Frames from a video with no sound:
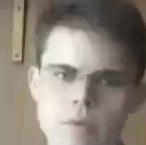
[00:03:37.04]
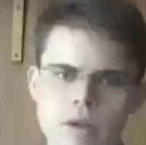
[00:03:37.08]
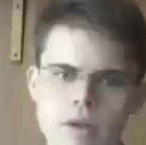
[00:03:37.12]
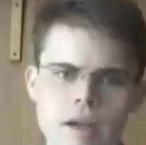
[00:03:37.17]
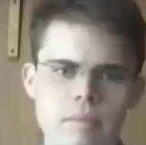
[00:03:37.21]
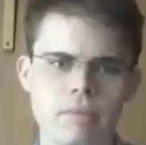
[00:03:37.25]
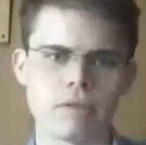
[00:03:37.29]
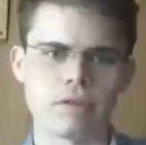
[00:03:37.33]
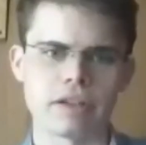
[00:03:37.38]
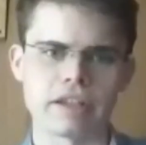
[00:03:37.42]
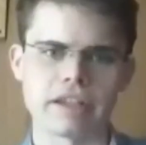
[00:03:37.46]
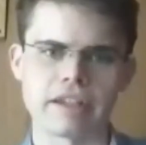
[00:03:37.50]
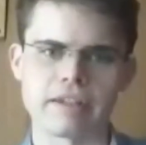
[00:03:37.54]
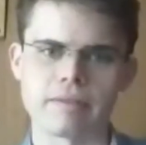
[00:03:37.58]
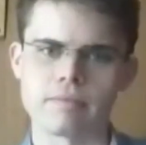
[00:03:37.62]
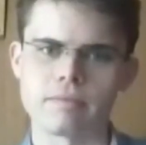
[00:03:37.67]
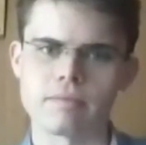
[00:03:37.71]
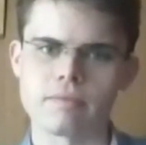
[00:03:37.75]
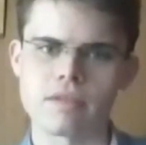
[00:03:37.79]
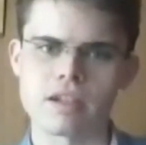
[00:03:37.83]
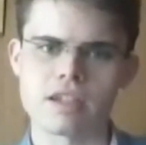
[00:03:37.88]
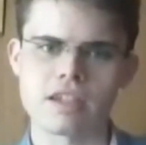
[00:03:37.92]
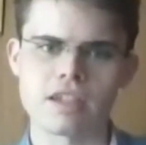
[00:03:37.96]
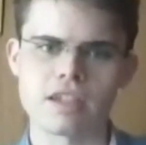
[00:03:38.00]
of putting it.
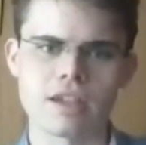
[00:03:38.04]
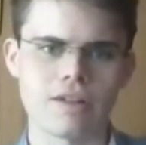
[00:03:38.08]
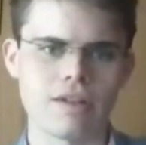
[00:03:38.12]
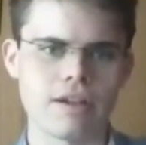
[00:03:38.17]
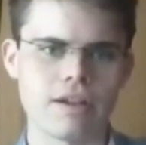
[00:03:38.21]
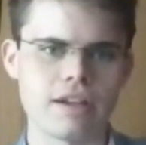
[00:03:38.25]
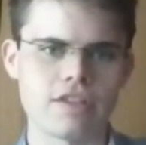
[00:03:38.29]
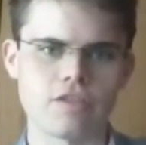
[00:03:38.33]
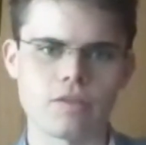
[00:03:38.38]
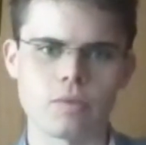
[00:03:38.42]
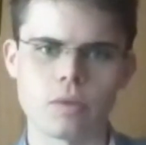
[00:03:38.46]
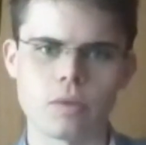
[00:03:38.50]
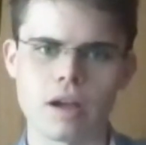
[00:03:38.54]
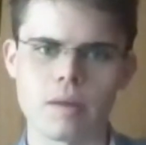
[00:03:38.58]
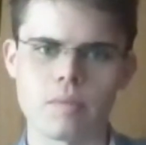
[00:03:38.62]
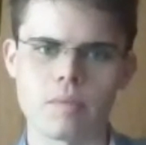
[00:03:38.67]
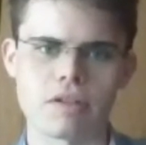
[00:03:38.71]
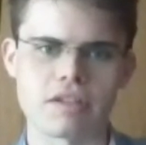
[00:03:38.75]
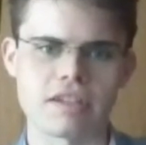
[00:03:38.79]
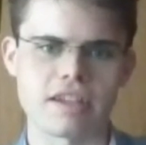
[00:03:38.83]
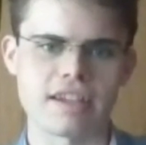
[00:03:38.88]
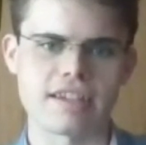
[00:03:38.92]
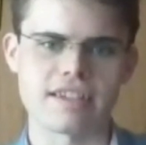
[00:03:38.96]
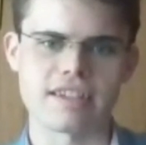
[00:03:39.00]
Totally different way of
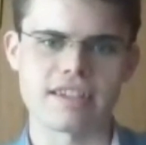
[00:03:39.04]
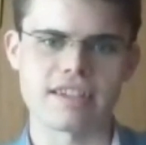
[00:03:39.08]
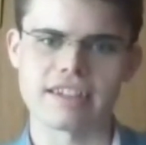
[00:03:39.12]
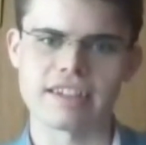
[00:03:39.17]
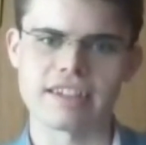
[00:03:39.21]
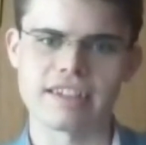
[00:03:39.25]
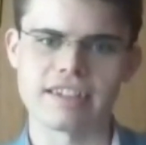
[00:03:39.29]
presenting.